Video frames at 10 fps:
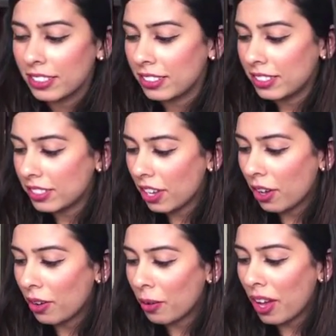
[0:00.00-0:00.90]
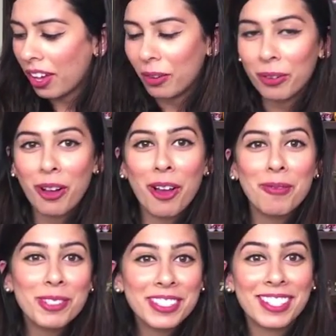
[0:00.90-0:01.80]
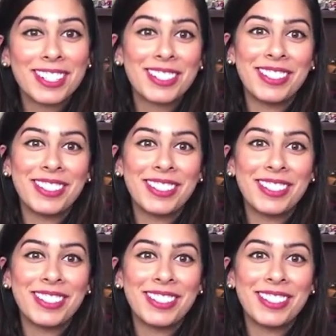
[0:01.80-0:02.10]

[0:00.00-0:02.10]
So we're almost getting